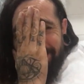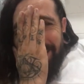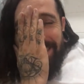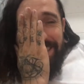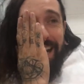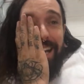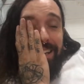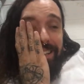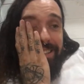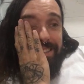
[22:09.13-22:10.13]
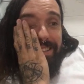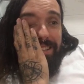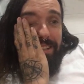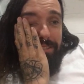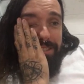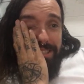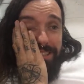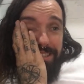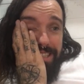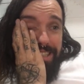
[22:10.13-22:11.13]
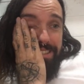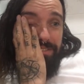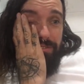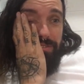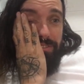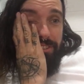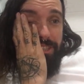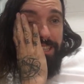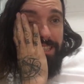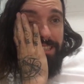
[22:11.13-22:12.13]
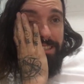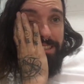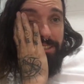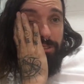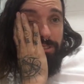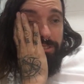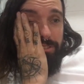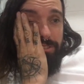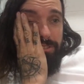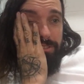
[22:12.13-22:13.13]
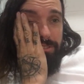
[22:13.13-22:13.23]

entire continent thing is fucking nuts.